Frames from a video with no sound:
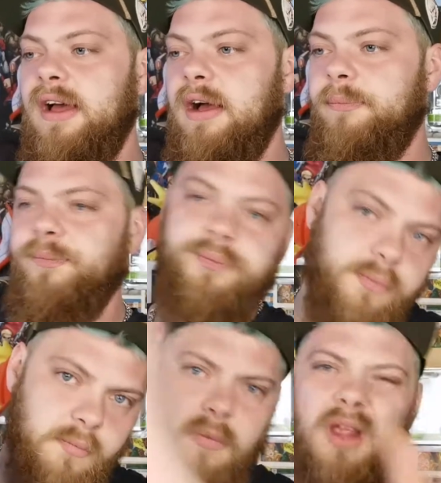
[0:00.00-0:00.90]

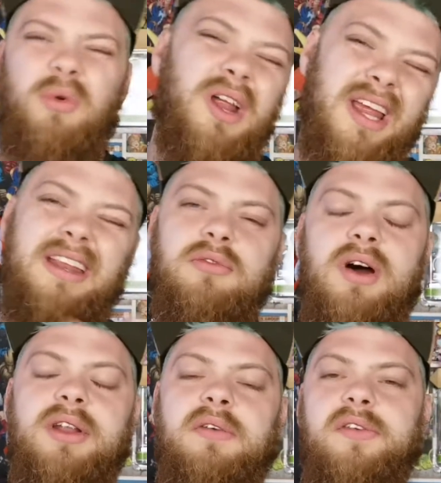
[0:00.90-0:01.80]
it
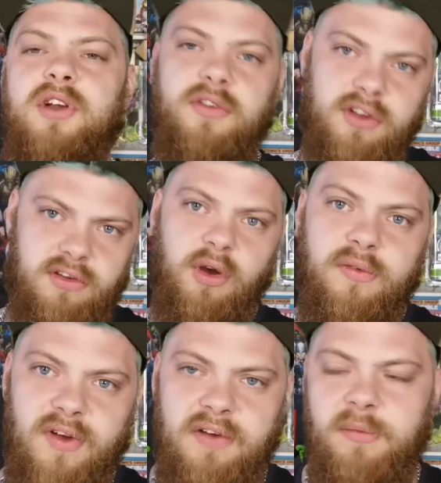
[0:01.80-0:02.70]
didn't round everything off because
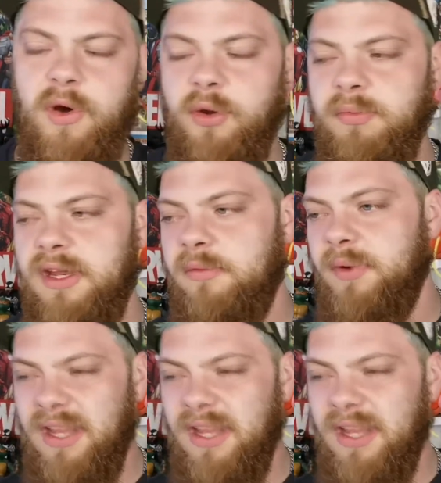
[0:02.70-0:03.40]
Far From Home did,